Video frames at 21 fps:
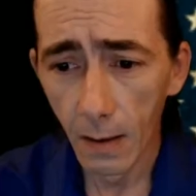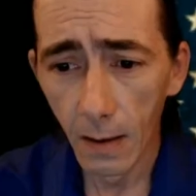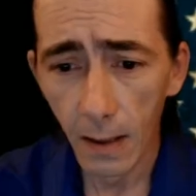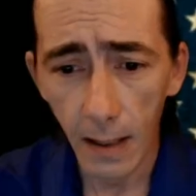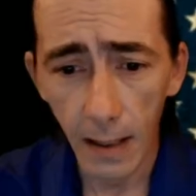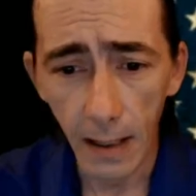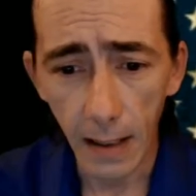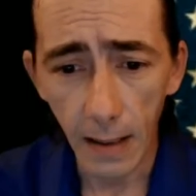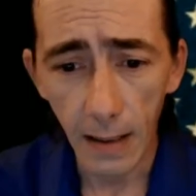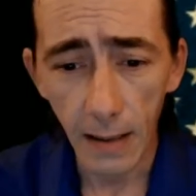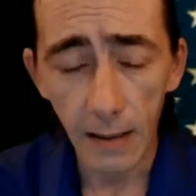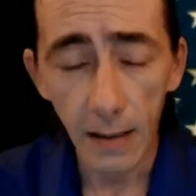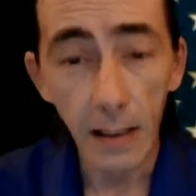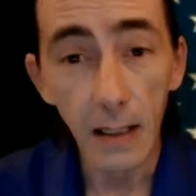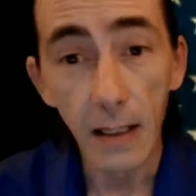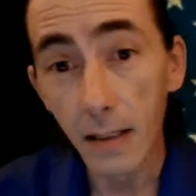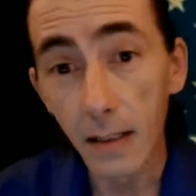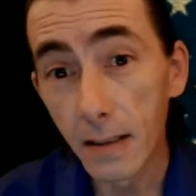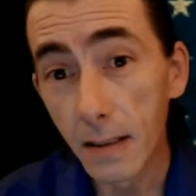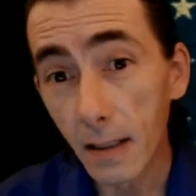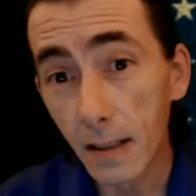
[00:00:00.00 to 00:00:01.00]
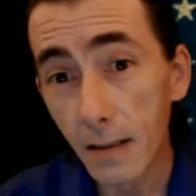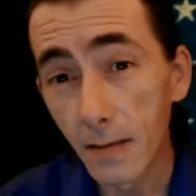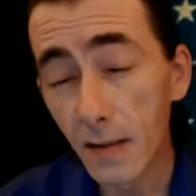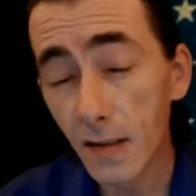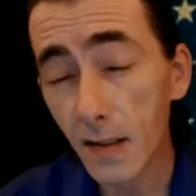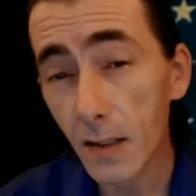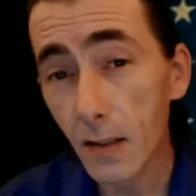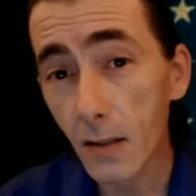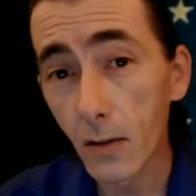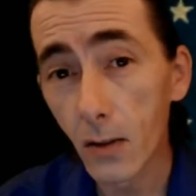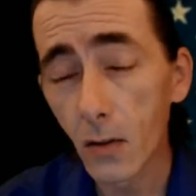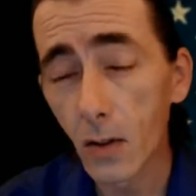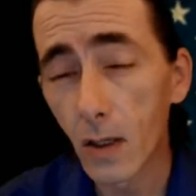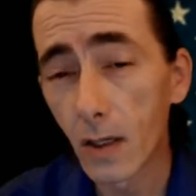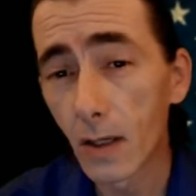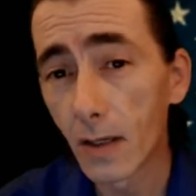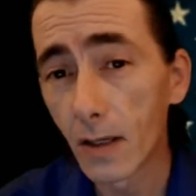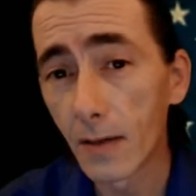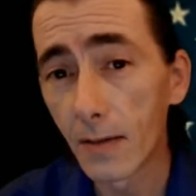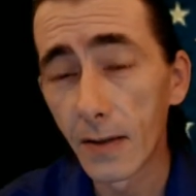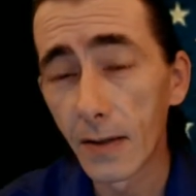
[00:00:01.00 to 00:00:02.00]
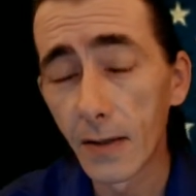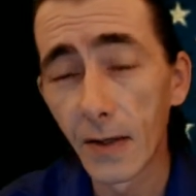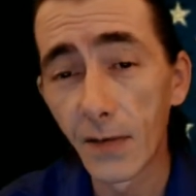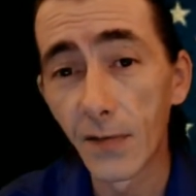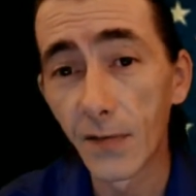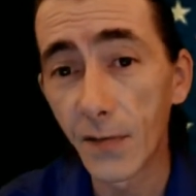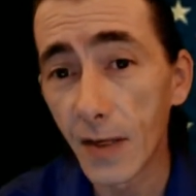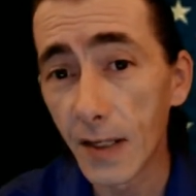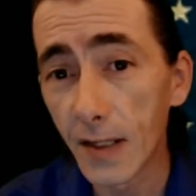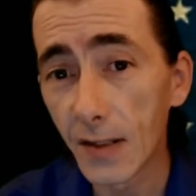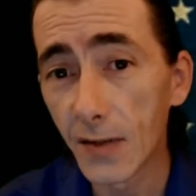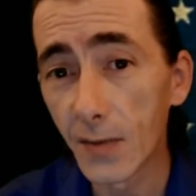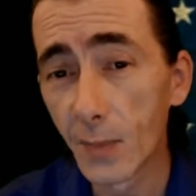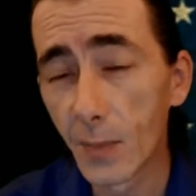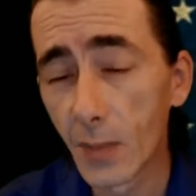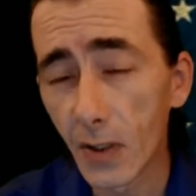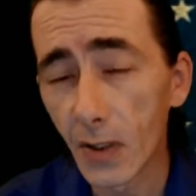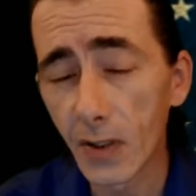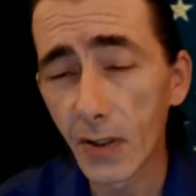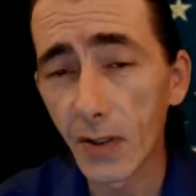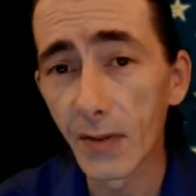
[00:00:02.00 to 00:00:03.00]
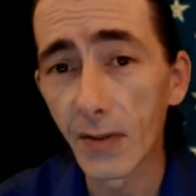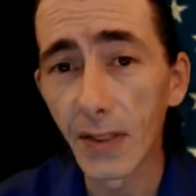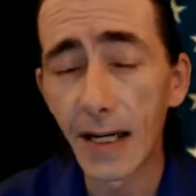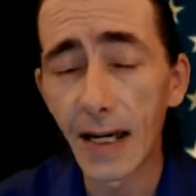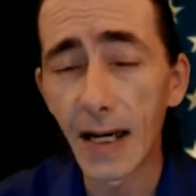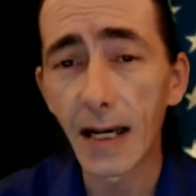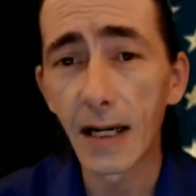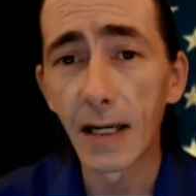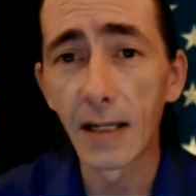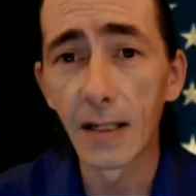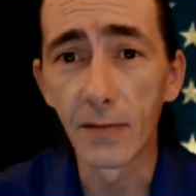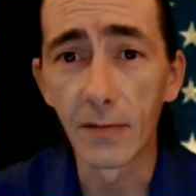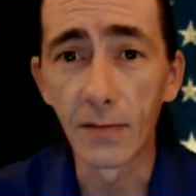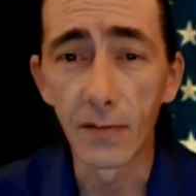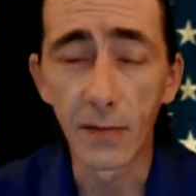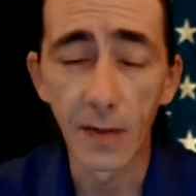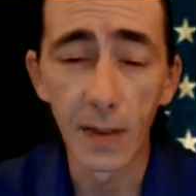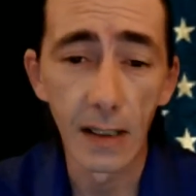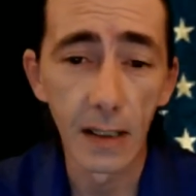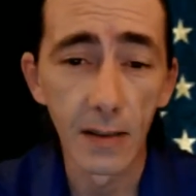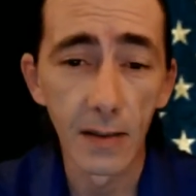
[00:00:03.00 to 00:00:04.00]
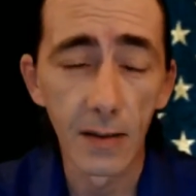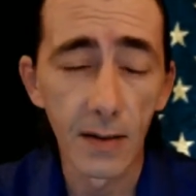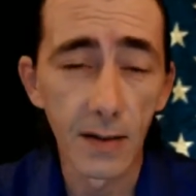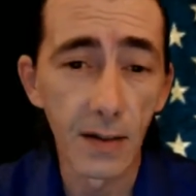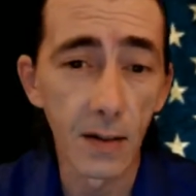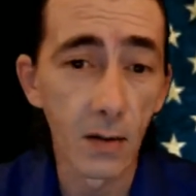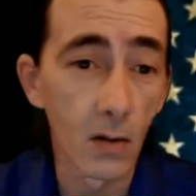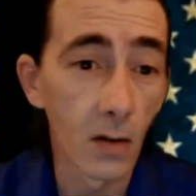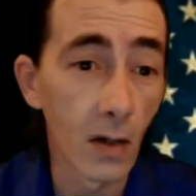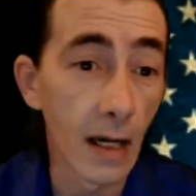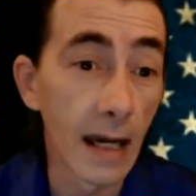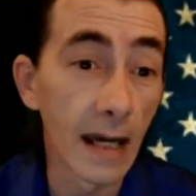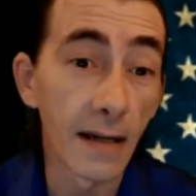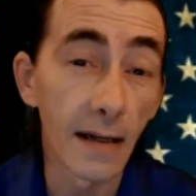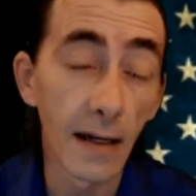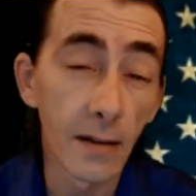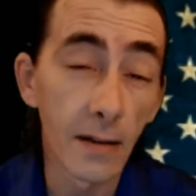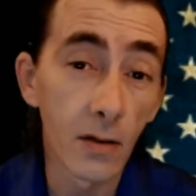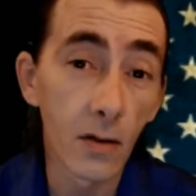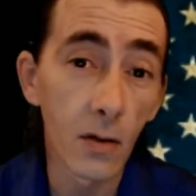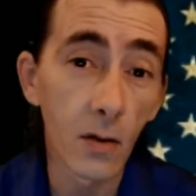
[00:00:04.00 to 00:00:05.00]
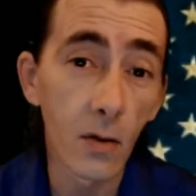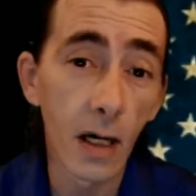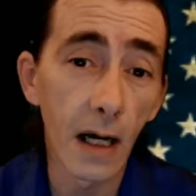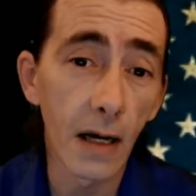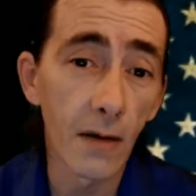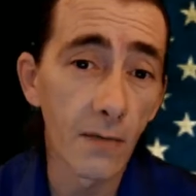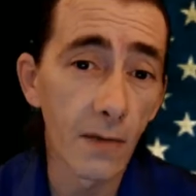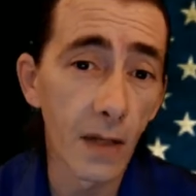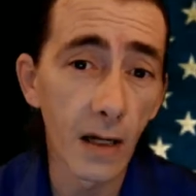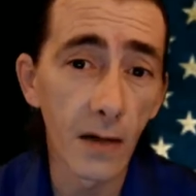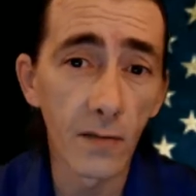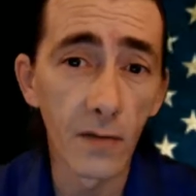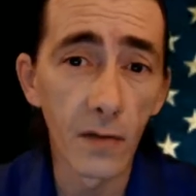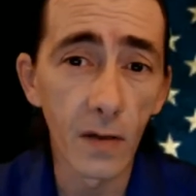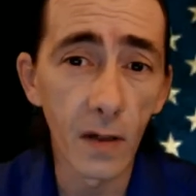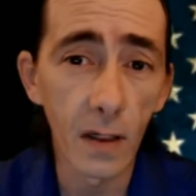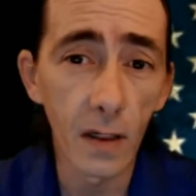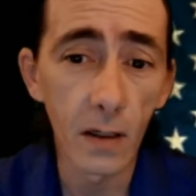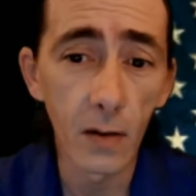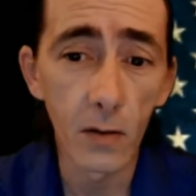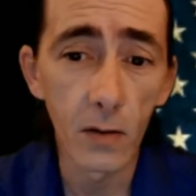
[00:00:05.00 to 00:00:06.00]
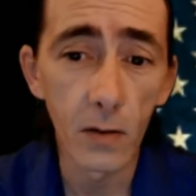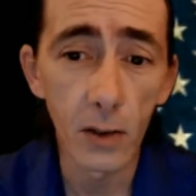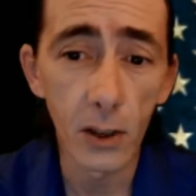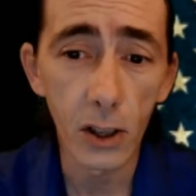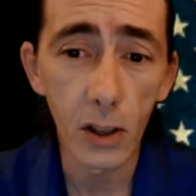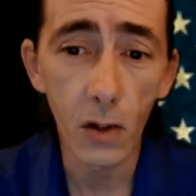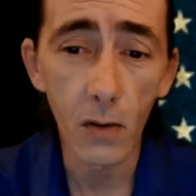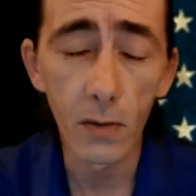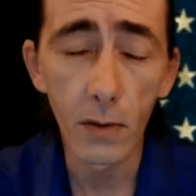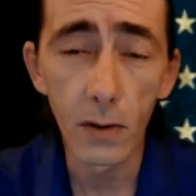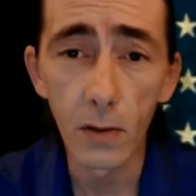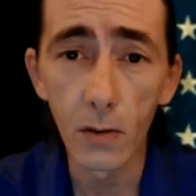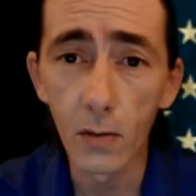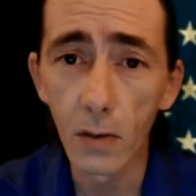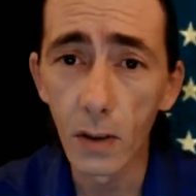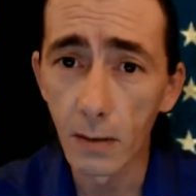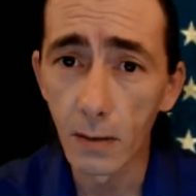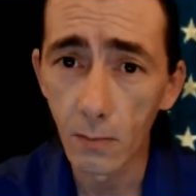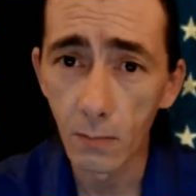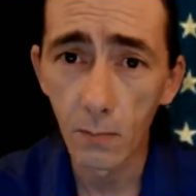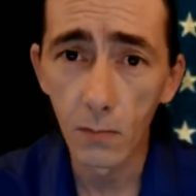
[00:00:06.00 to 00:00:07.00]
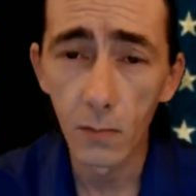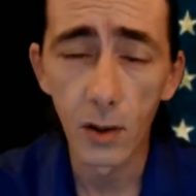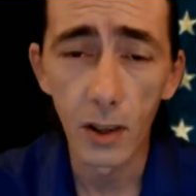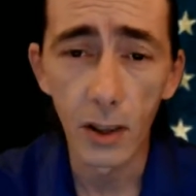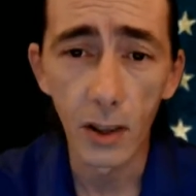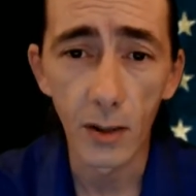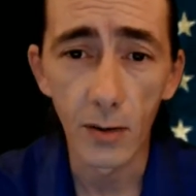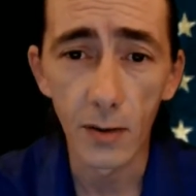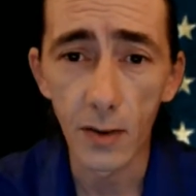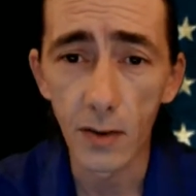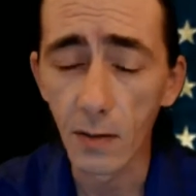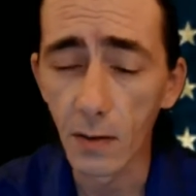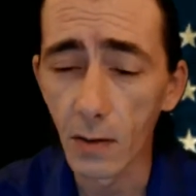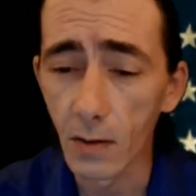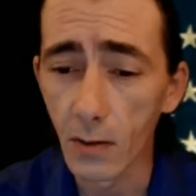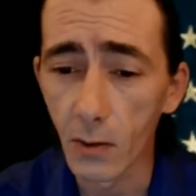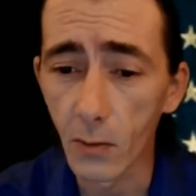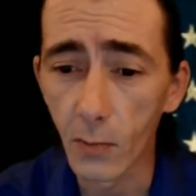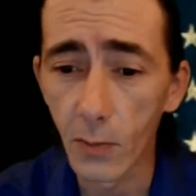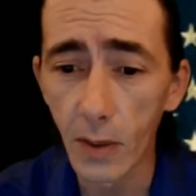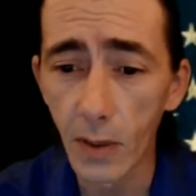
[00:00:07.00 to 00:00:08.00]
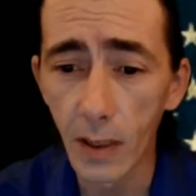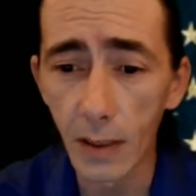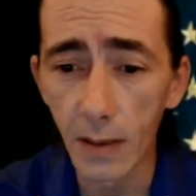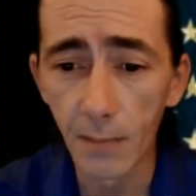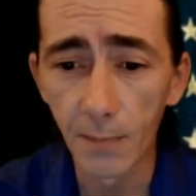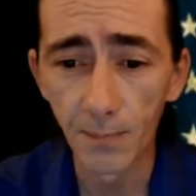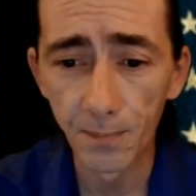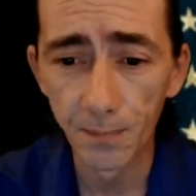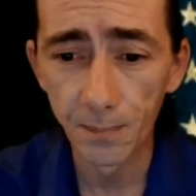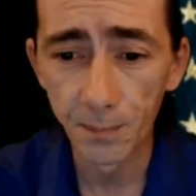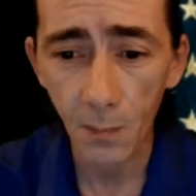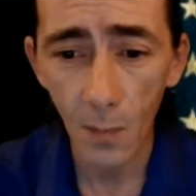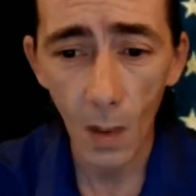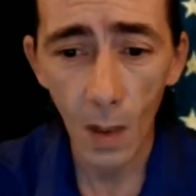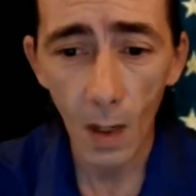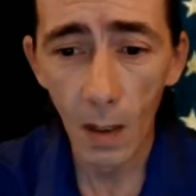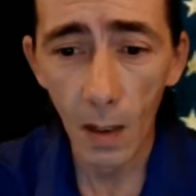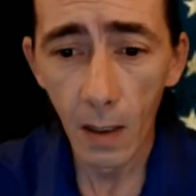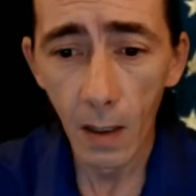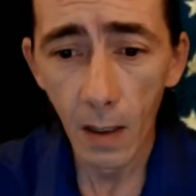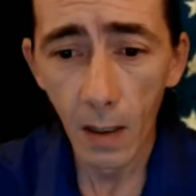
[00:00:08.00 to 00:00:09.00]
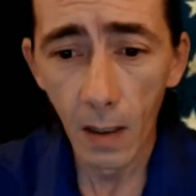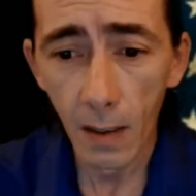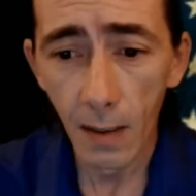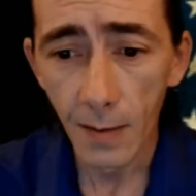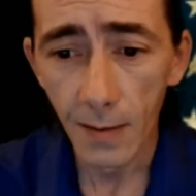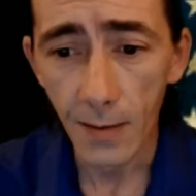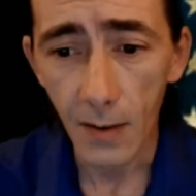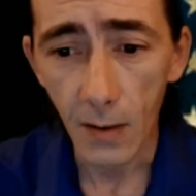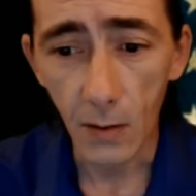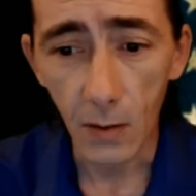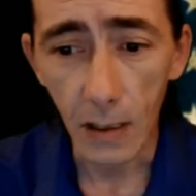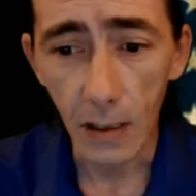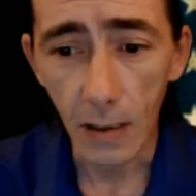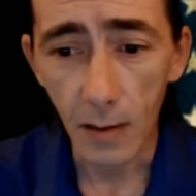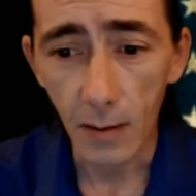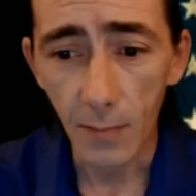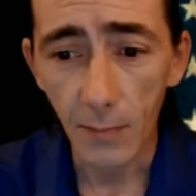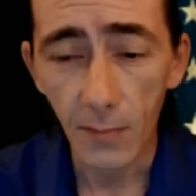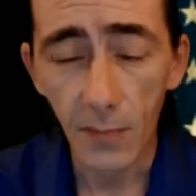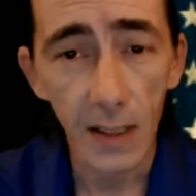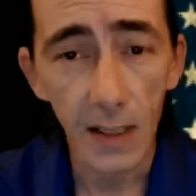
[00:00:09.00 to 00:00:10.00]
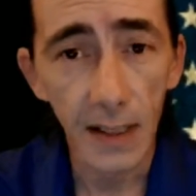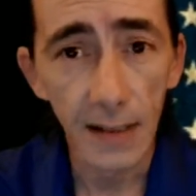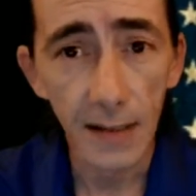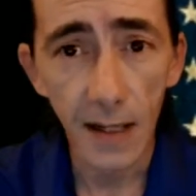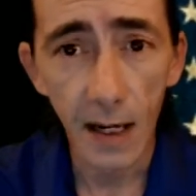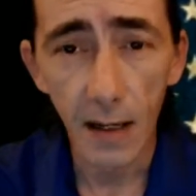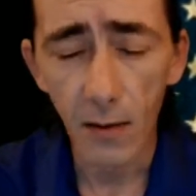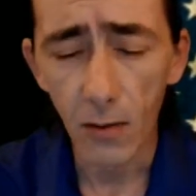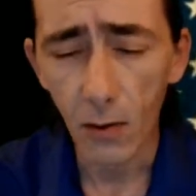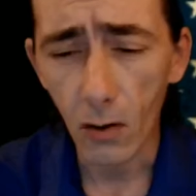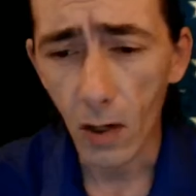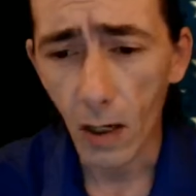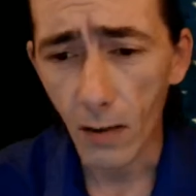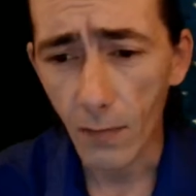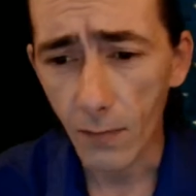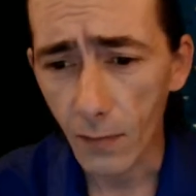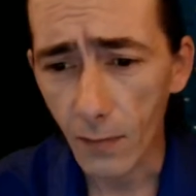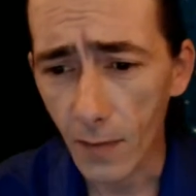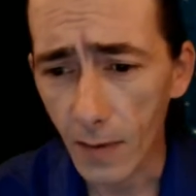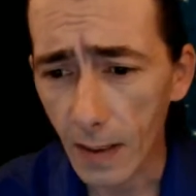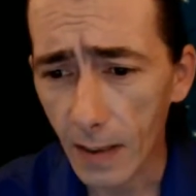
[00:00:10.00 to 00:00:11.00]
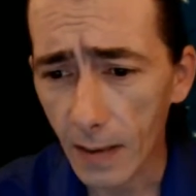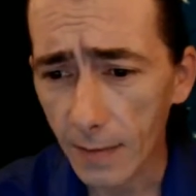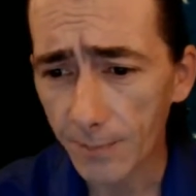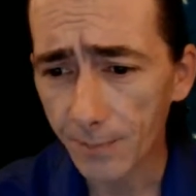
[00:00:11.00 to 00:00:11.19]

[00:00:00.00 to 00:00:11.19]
And he did so on Facebook Live. And I do have that video to show you in just a little bit. So please hang around for that.